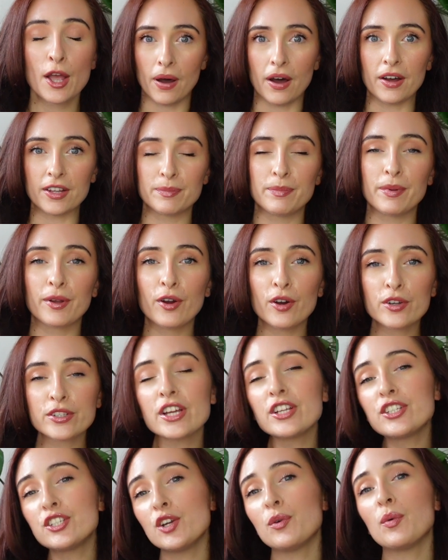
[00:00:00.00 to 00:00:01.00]
But because
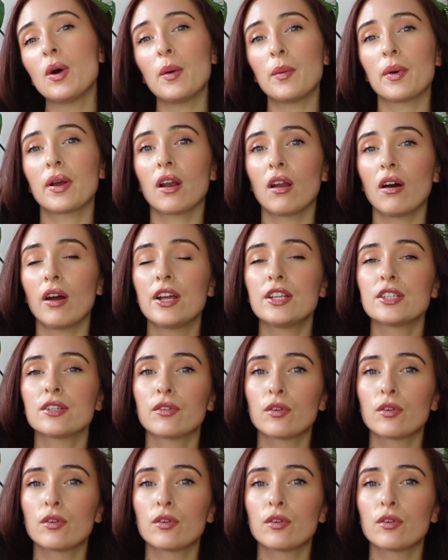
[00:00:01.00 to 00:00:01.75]
I do work with clients,